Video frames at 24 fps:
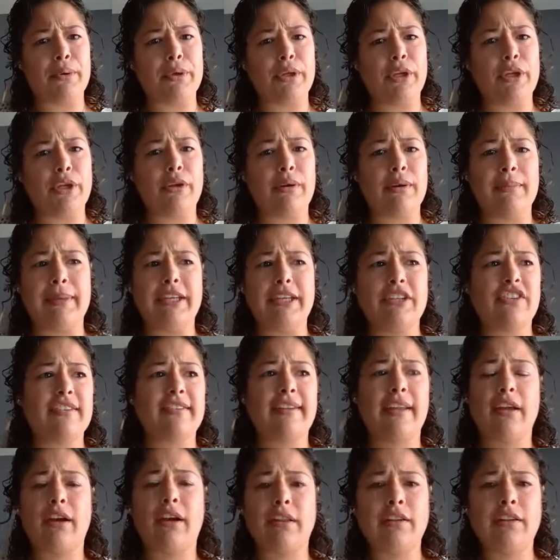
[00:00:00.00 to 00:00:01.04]
You know what I mean? Just
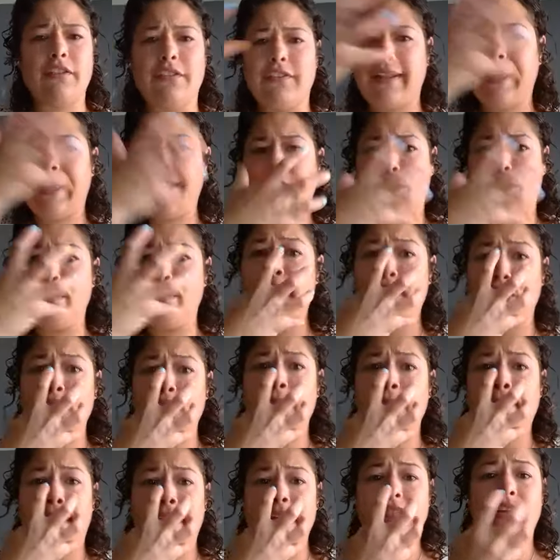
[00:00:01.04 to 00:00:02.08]
like on the flight, you put your
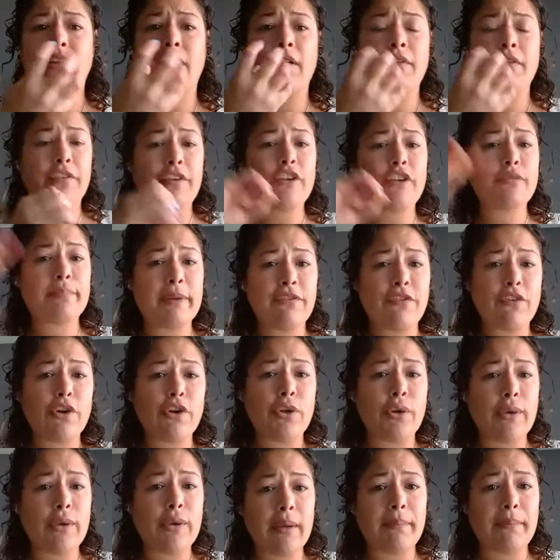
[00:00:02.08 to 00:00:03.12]
mask on first before
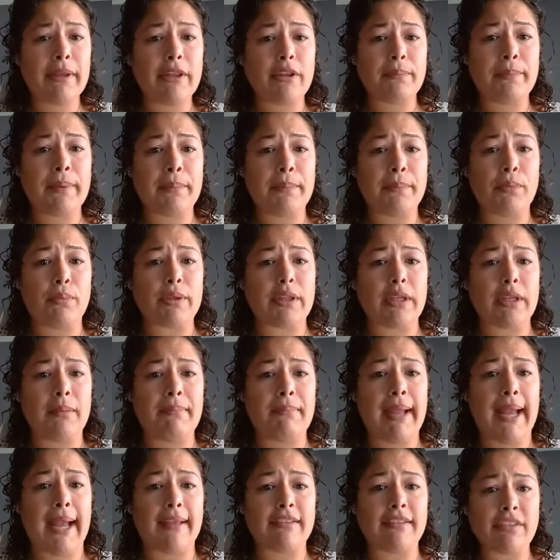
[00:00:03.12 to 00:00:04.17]
you help other people with their
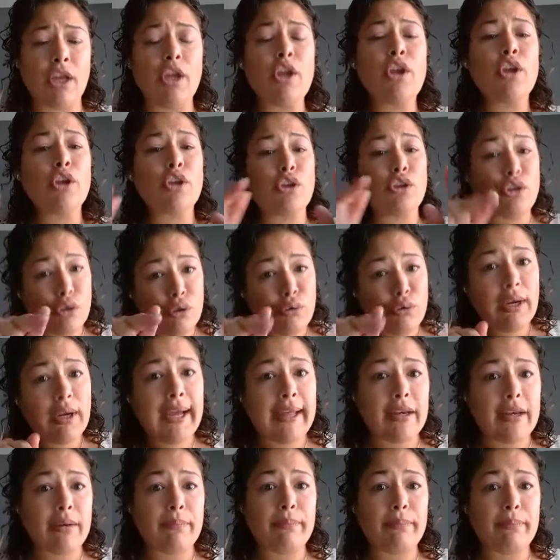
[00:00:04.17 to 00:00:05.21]
mask. You
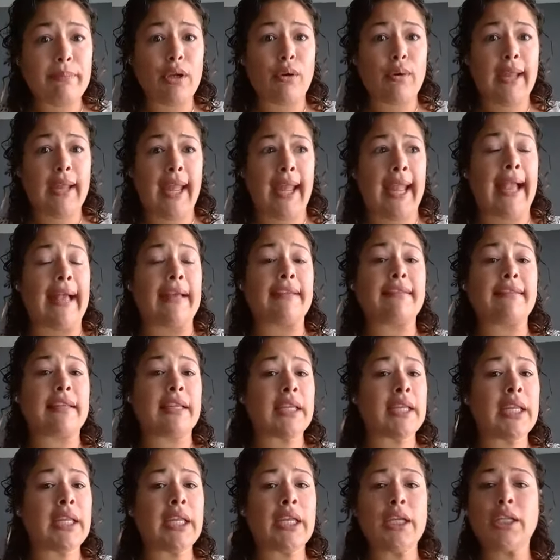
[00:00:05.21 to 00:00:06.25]
got to be okay as a
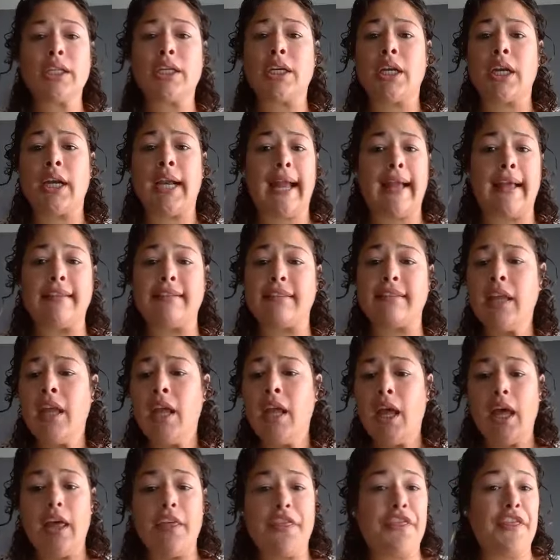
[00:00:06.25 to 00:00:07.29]
healer, as
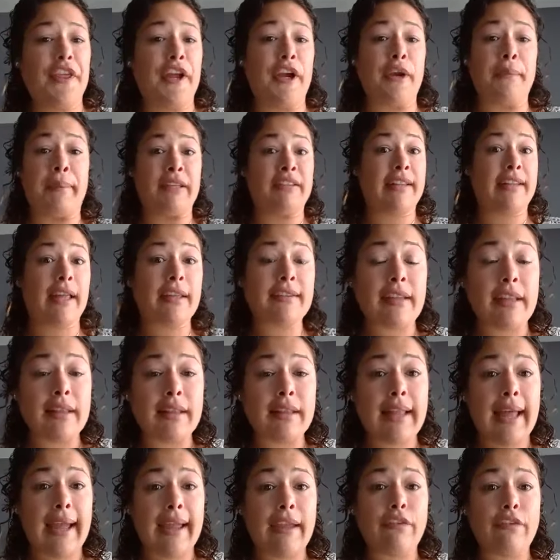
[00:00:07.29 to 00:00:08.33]
a therapist, as a
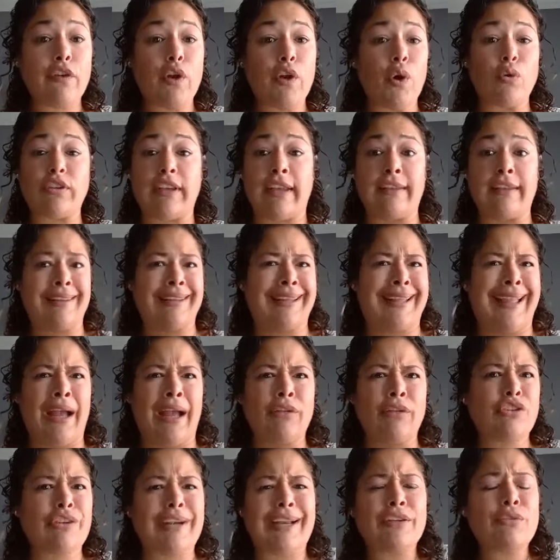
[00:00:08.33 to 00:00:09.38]
life coach, as a
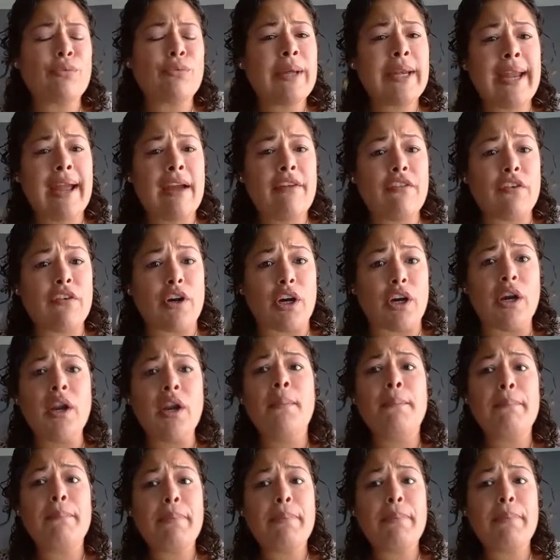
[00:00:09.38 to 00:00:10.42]
counselor, as whatever,
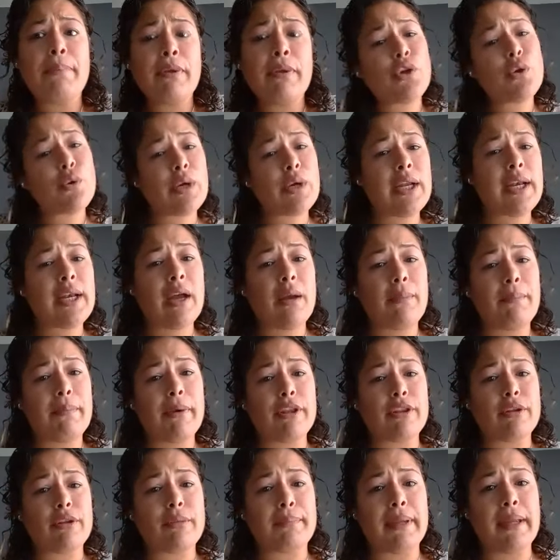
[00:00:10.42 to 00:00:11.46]
before you can help
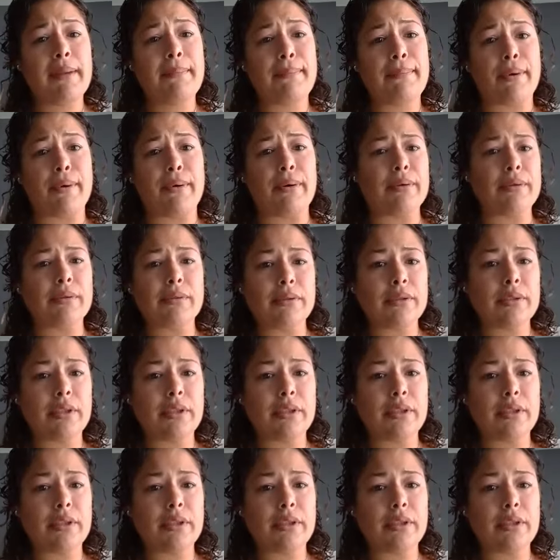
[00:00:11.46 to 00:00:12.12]
other people.